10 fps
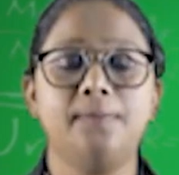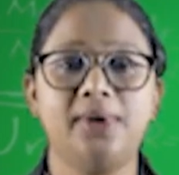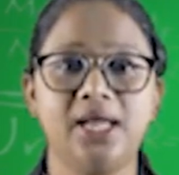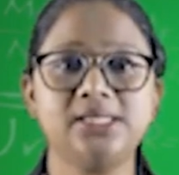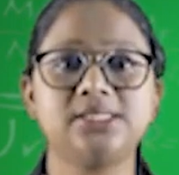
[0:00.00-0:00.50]

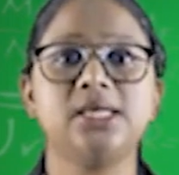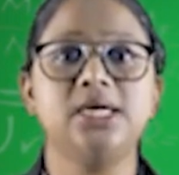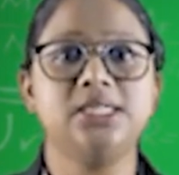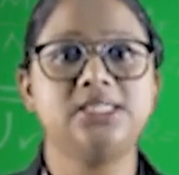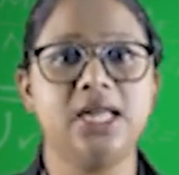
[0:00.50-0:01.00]
plus
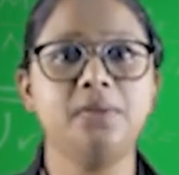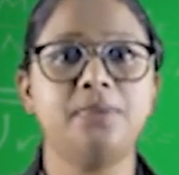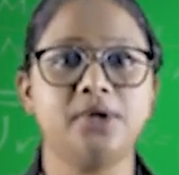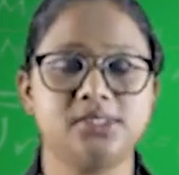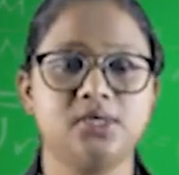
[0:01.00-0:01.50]

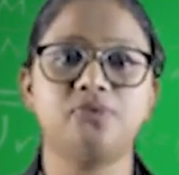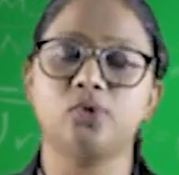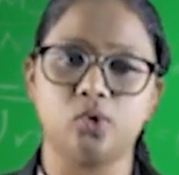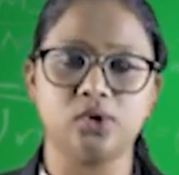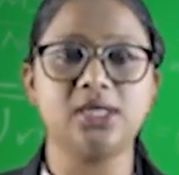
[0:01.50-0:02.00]
10%
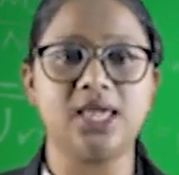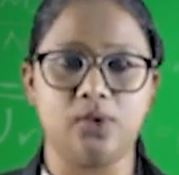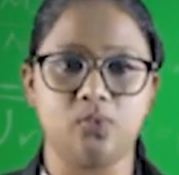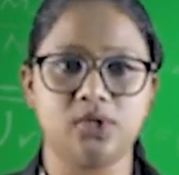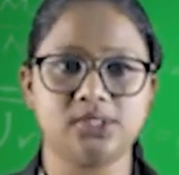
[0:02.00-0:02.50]
for total
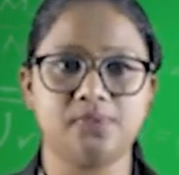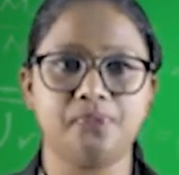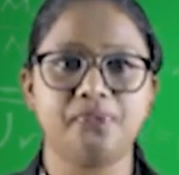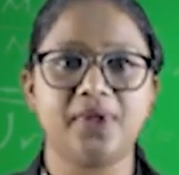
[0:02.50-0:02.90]
canvas.